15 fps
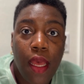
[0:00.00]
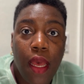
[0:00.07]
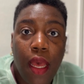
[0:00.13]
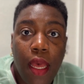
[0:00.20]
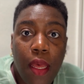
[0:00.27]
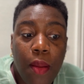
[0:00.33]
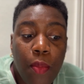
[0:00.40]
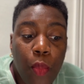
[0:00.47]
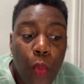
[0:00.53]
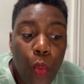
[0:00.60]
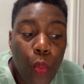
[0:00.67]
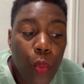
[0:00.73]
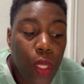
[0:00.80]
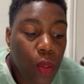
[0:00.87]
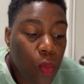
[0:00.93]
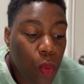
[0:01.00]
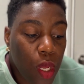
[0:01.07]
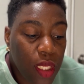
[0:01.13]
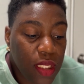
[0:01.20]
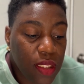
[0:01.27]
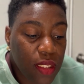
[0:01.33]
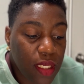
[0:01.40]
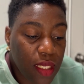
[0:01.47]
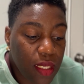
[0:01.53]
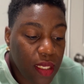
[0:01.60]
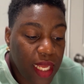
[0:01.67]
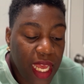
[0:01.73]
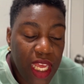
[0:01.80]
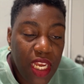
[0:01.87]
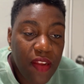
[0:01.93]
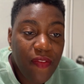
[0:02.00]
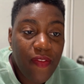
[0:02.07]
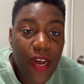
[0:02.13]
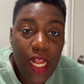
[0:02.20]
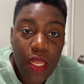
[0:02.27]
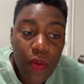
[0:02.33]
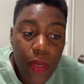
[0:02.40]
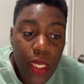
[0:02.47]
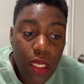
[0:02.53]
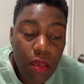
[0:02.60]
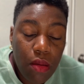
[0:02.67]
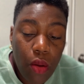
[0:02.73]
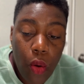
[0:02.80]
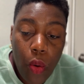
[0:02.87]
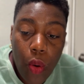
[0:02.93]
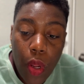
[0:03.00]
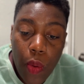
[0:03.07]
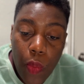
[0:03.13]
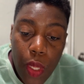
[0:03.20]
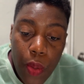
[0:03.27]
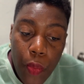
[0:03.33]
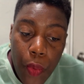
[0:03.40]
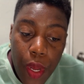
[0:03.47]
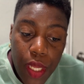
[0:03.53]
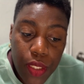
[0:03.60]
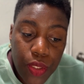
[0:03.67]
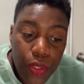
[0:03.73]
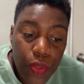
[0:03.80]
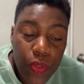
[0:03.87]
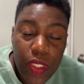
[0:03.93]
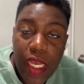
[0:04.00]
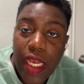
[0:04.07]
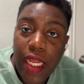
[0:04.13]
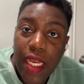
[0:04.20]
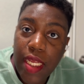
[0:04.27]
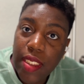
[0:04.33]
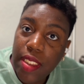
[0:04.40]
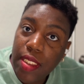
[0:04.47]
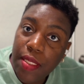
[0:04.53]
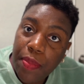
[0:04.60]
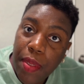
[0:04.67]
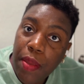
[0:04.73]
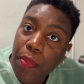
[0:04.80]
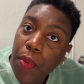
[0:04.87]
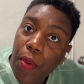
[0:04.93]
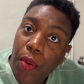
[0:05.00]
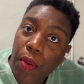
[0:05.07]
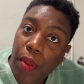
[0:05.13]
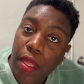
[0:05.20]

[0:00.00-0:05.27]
um, we want to gain a following or we want to stay connected to people.